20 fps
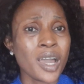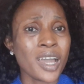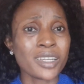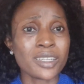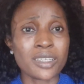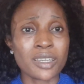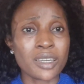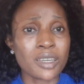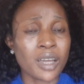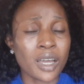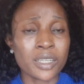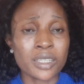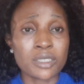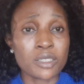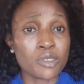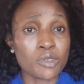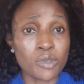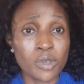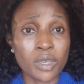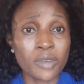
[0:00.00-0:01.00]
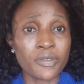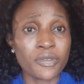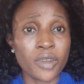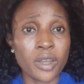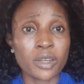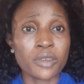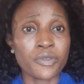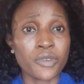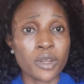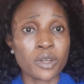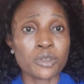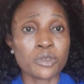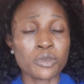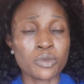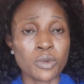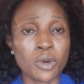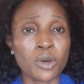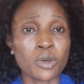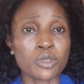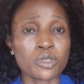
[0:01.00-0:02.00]
and he's doing very, very
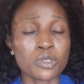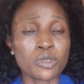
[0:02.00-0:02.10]
well.